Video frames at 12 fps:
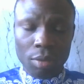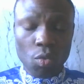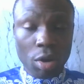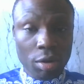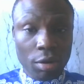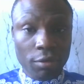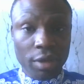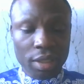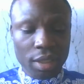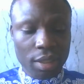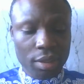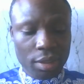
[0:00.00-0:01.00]
One of
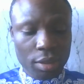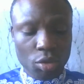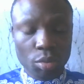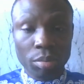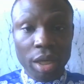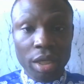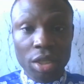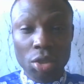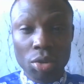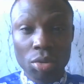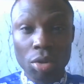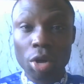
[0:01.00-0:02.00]
it is to make
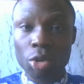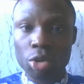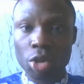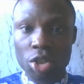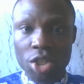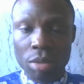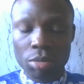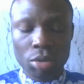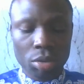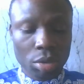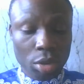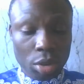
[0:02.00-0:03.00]
you
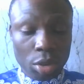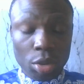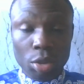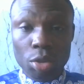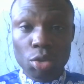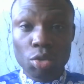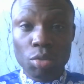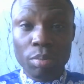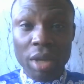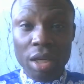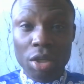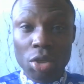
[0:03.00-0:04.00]
untouchable, to
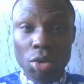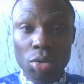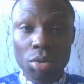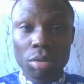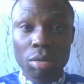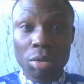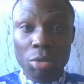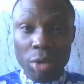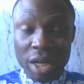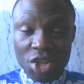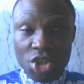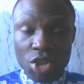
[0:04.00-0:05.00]
make you
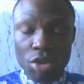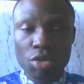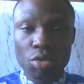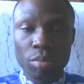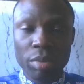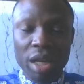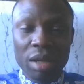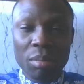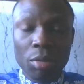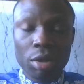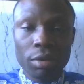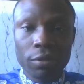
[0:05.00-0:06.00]
rich, to make
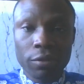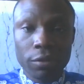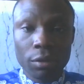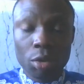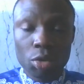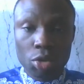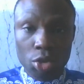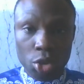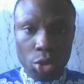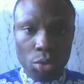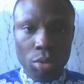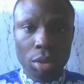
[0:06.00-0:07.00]
money flow to
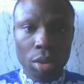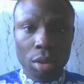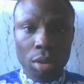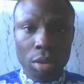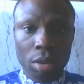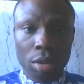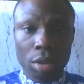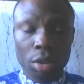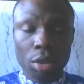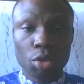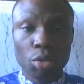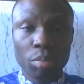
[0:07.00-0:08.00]
you,
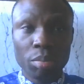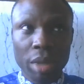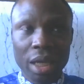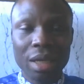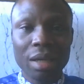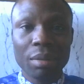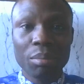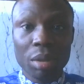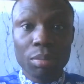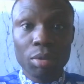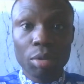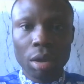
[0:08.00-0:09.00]
to make
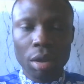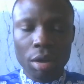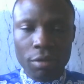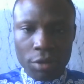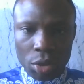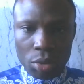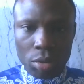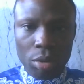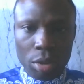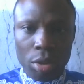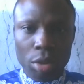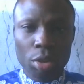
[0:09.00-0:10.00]
people love you,
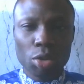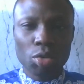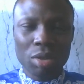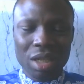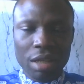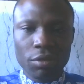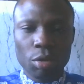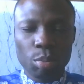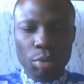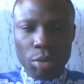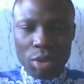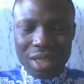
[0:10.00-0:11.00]
to give you
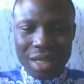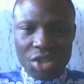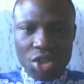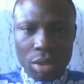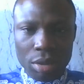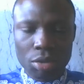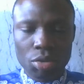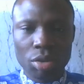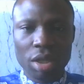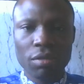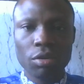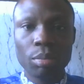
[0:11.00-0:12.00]
protection, to
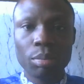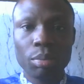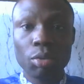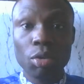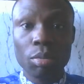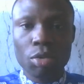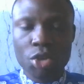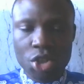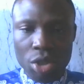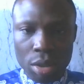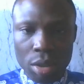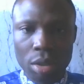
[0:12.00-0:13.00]
give you
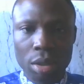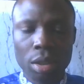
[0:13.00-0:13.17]
promotion,